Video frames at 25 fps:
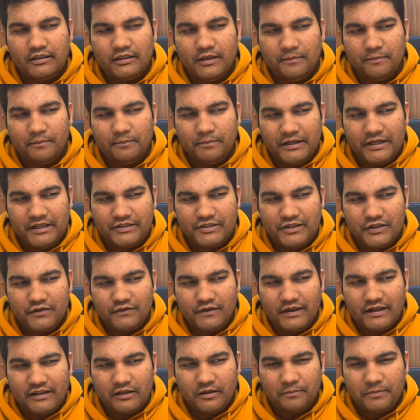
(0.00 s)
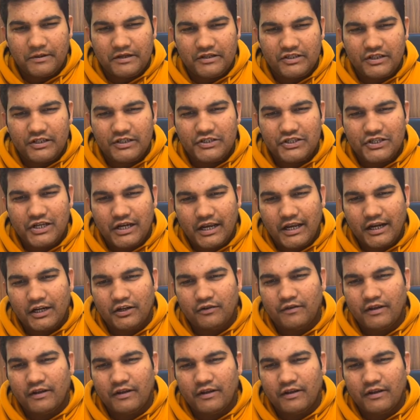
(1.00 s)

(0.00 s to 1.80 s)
the places where the person is correct,